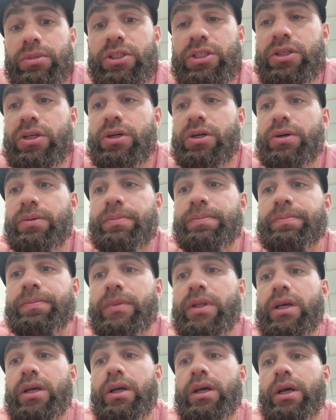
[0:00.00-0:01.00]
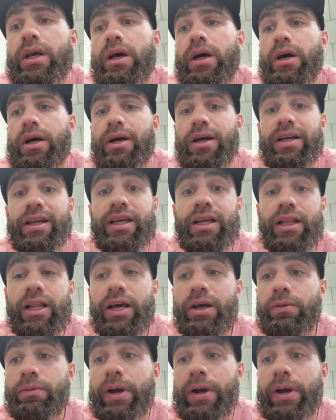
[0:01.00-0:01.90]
So he led